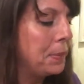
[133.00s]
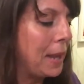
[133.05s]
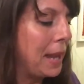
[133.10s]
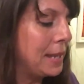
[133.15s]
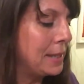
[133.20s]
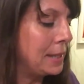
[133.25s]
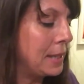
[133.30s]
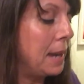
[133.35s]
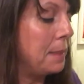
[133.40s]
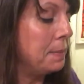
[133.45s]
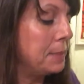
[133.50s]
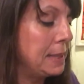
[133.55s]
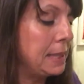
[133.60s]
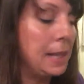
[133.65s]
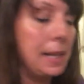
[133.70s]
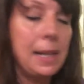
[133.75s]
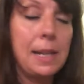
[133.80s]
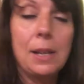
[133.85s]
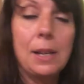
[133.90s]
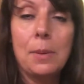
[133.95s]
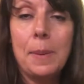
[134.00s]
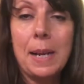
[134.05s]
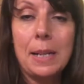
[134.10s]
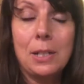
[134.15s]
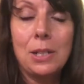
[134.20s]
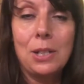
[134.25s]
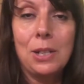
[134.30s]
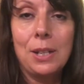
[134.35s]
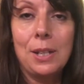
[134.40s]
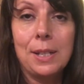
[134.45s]
as I'm sitting here about
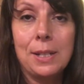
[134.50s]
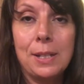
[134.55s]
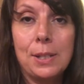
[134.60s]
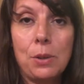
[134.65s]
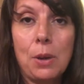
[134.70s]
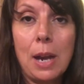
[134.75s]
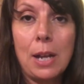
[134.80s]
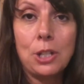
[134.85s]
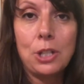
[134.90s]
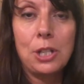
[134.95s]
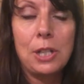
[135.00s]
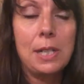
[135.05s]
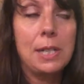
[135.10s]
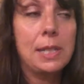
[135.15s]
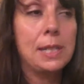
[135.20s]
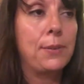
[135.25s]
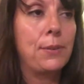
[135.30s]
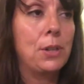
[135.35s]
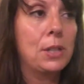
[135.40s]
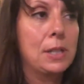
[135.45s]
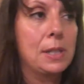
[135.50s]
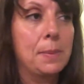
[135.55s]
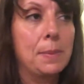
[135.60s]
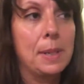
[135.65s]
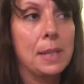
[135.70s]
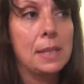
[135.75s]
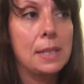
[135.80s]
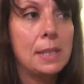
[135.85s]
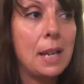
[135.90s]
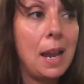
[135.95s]
to do these scratchies, I've got some
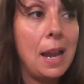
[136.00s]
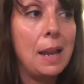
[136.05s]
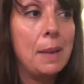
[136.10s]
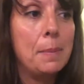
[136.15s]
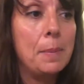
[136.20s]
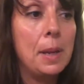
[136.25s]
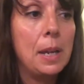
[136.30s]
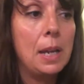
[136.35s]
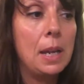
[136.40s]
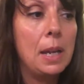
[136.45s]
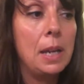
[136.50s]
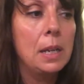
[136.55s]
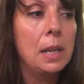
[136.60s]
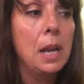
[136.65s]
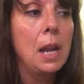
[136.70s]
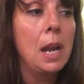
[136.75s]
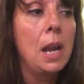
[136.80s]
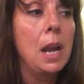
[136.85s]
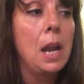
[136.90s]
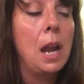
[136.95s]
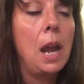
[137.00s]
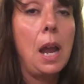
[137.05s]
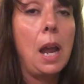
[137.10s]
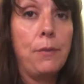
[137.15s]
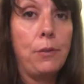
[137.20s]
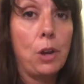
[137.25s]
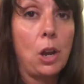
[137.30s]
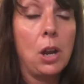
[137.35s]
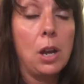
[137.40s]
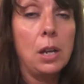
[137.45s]
excitement,
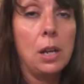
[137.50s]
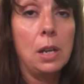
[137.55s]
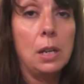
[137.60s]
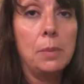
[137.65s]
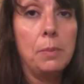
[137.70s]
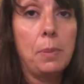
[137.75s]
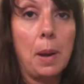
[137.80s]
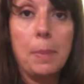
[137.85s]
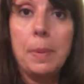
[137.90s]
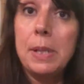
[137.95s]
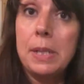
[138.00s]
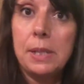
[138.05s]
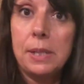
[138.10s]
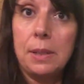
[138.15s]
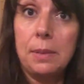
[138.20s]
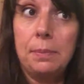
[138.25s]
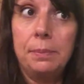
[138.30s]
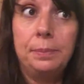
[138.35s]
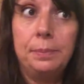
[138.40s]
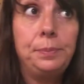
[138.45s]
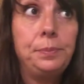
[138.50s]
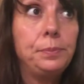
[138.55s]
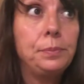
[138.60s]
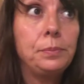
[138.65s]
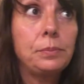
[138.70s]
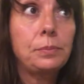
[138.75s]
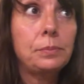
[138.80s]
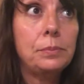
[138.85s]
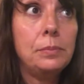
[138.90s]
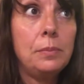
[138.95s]
I've got probably some
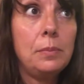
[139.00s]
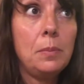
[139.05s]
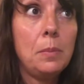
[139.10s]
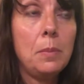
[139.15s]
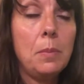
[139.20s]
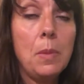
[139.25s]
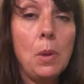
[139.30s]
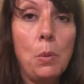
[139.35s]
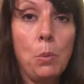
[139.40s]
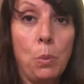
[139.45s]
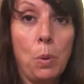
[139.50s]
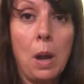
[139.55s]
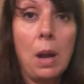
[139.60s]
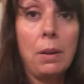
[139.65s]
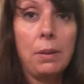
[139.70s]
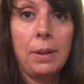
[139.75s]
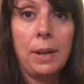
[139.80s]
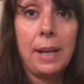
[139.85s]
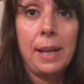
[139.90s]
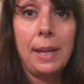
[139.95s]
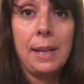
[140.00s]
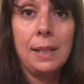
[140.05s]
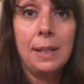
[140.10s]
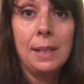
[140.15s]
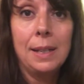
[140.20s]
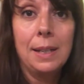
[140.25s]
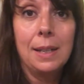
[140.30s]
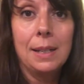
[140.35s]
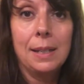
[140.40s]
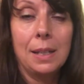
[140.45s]
worry
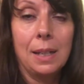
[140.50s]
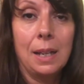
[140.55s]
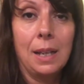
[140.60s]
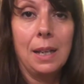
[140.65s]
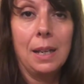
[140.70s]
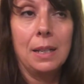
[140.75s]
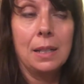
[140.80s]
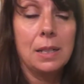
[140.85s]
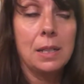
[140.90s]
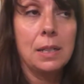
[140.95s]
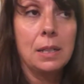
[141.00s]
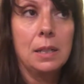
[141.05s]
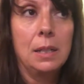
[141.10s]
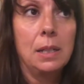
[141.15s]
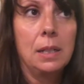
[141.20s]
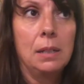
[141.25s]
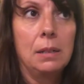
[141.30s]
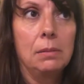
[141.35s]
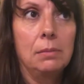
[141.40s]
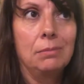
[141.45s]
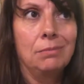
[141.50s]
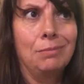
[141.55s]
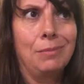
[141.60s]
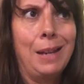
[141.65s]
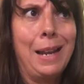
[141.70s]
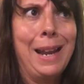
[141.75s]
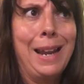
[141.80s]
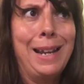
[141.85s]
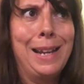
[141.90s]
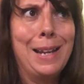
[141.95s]
that,
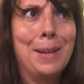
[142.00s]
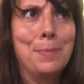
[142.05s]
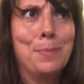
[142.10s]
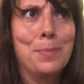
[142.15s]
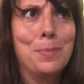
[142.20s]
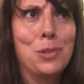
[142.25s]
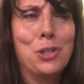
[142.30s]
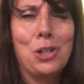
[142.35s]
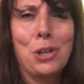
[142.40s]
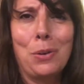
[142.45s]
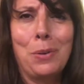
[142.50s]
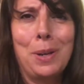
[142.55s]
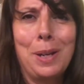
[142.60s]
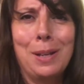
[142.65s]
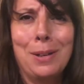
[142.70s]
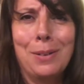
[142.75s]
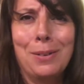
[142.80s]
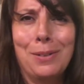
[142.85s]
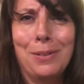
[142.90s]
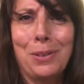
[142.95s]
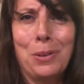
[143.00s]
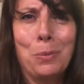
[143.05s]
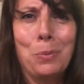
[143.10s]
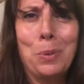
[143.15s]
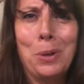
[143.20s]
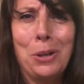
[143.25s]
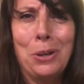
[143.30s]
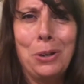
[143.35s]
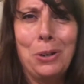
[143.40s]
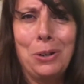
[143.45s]
hey, I'm showing the
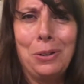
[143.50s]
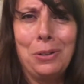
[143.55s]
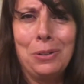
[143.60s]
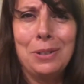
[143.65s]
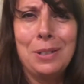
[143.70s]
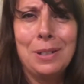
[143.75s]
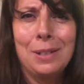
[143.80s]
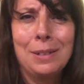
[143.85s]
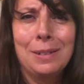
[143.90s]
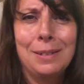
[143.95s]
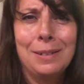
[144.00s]
world